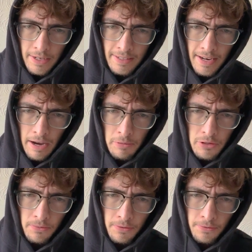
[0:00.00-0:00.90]
see how
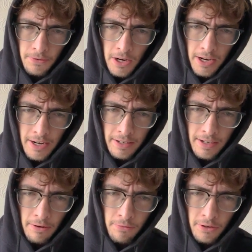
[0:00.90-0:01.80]
much of a fucking
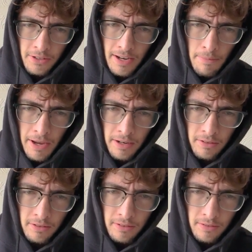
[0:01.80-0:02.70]
difference that
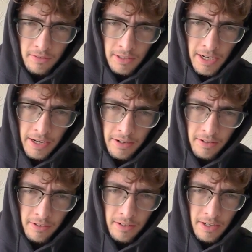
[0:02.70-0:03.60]
makes?
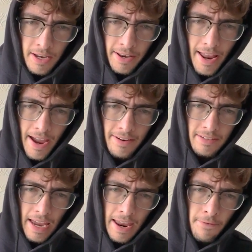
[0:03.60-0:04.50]
Like, that
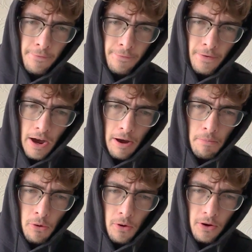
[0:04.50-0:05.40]
is a far
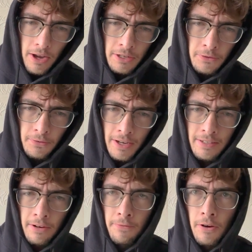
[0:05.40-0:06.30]
more
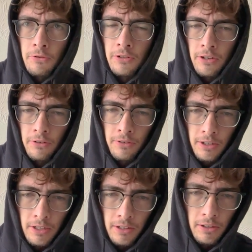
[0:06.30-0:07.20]
aesthetic photo
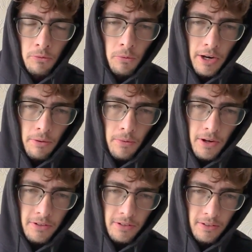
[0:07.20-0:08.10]
than what it
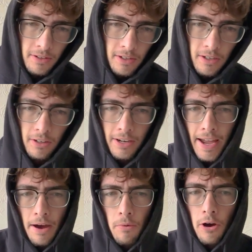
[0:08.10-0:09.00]
was. Look
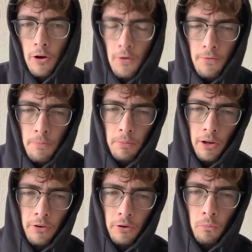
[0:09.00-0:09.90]
how
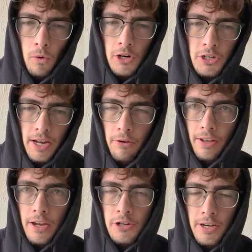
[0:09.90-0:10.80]
overblown and washed out
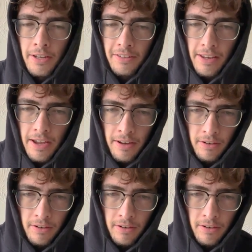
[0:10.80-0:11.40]
that shit is there.